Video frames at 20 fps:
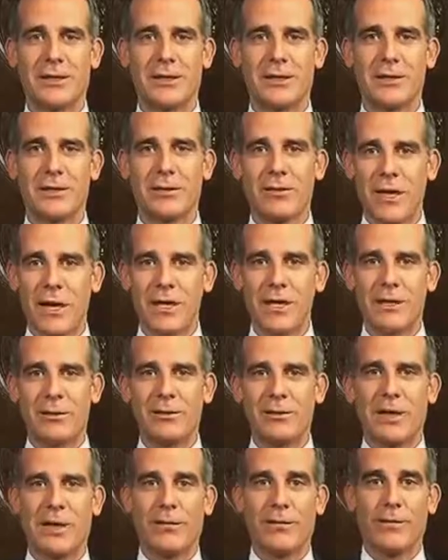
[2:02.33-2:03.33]
So thank
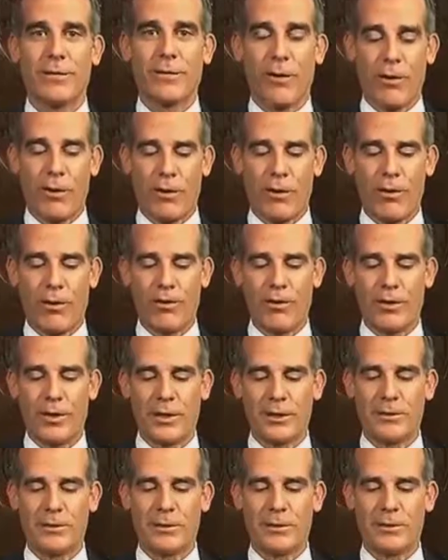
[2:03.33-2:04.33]
you again for all
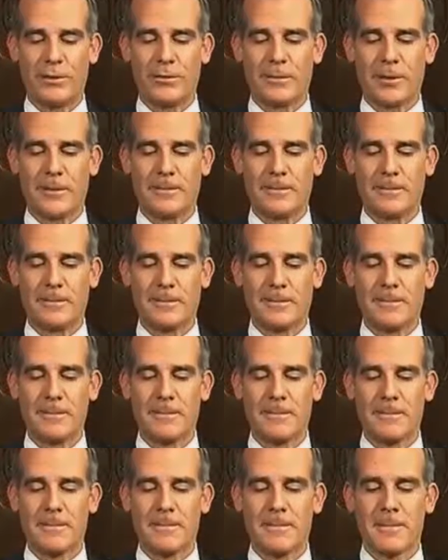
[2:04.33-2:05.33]
that you are doing.
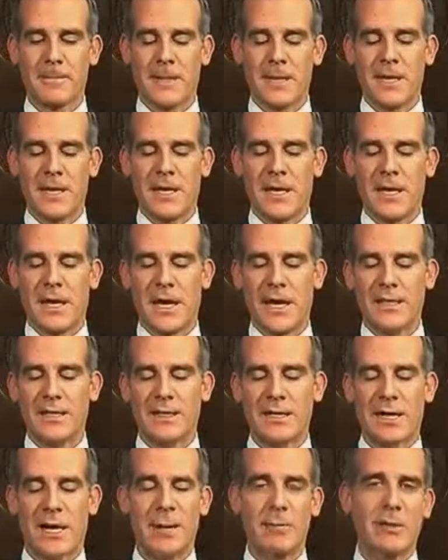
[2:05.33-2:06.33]

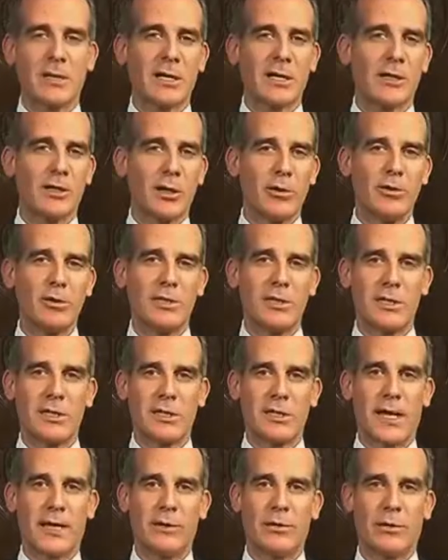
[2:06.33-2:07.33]
And I'm going to close
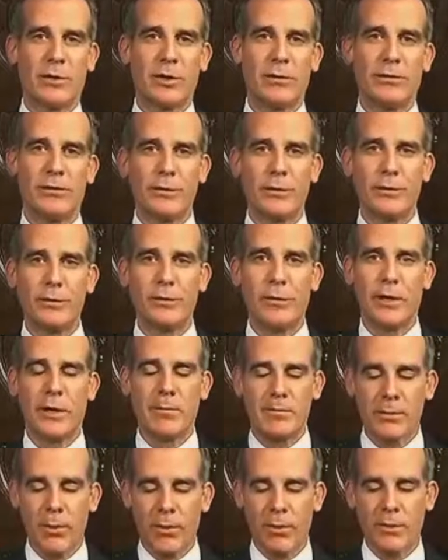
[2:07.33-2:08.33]
tonight with a few
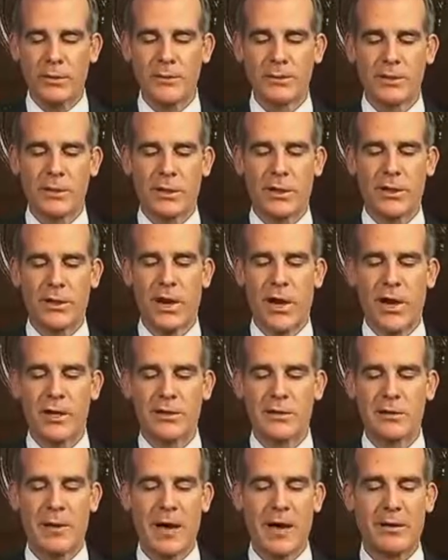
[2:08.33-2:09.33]
important
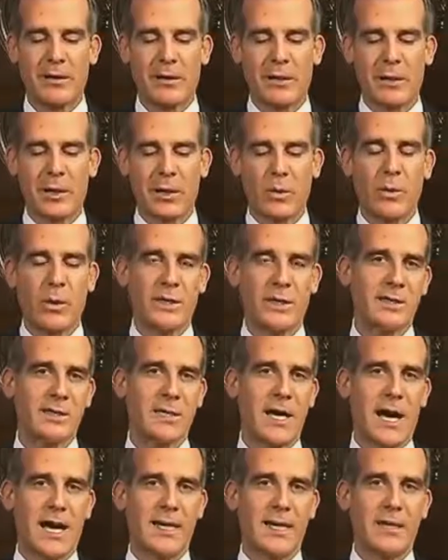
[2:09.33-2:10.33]
thoughts about what is
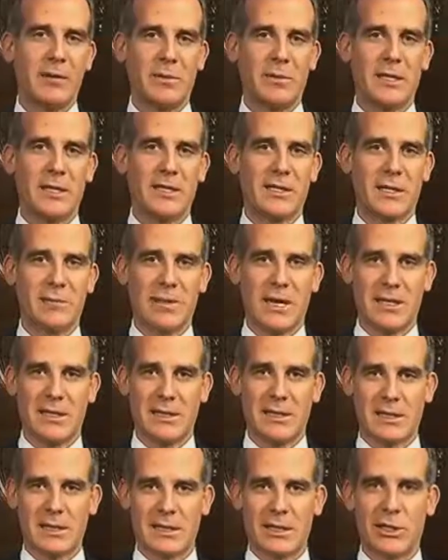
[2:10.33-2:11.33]
guiding me as I make
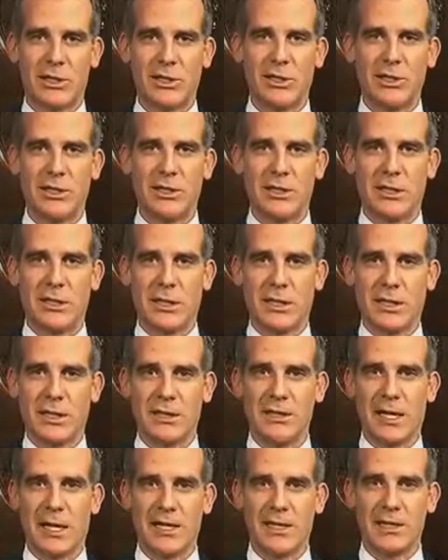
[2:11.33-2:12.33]
decisions in
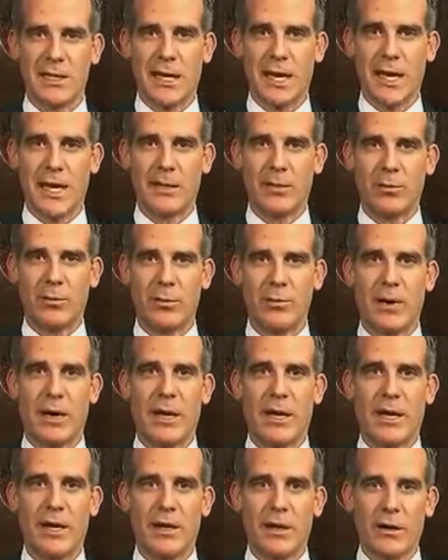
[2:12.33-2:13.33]
these days ahead with
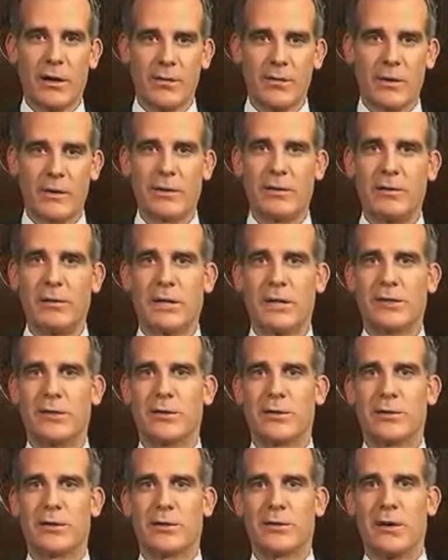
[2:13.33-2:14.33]
my fellow
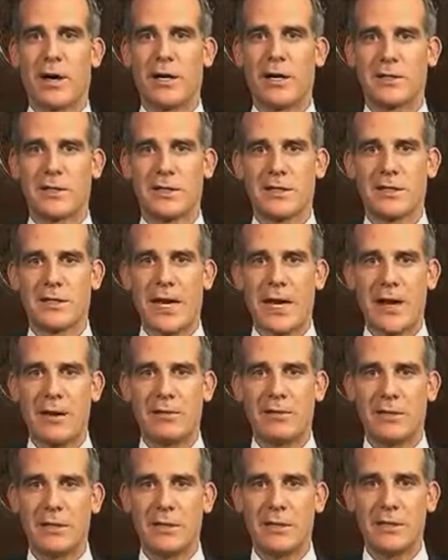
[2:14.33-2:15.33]
leaders across this
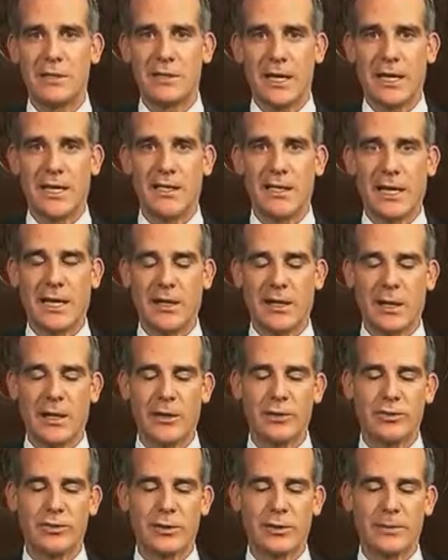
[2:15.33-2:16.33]
county, state, and
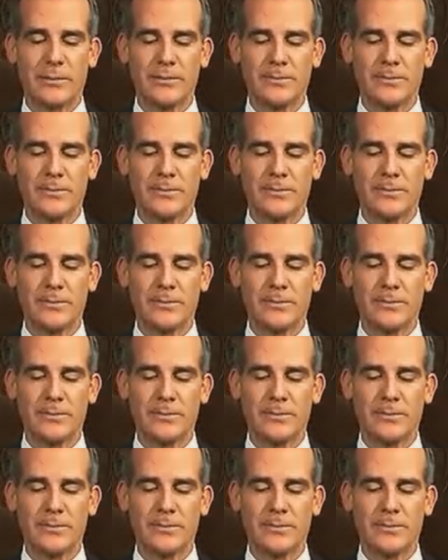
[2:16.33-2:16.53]
country.